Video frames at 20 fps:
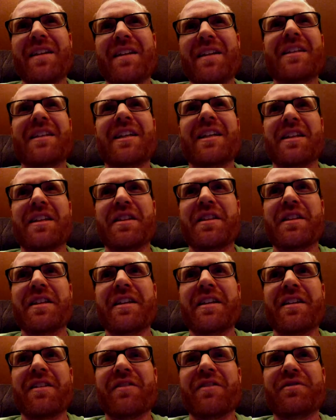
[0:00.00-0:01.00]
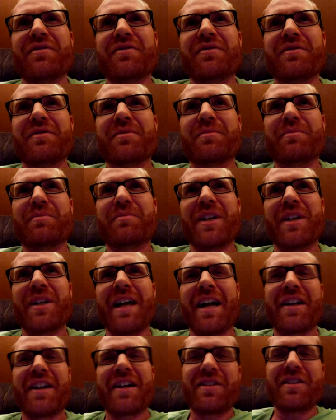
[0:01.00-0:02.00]
that I can think of,
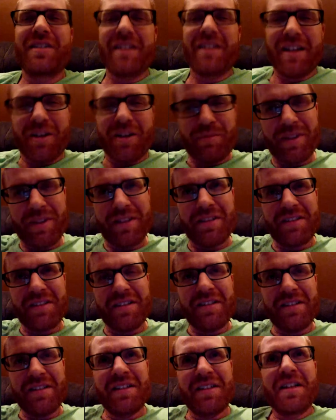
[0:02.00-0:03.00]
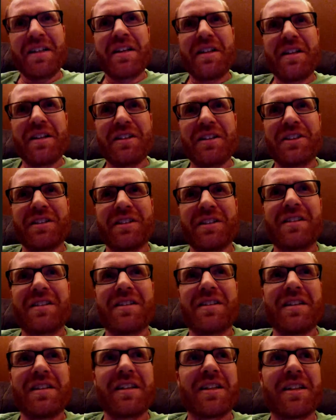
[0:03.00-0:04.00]
but I couldn't help but
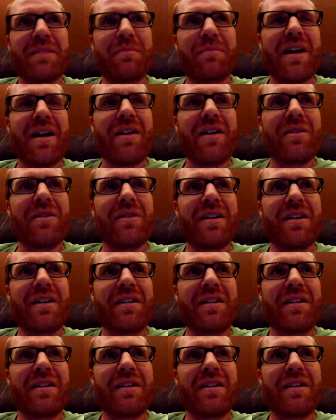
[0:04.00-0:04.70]
just think about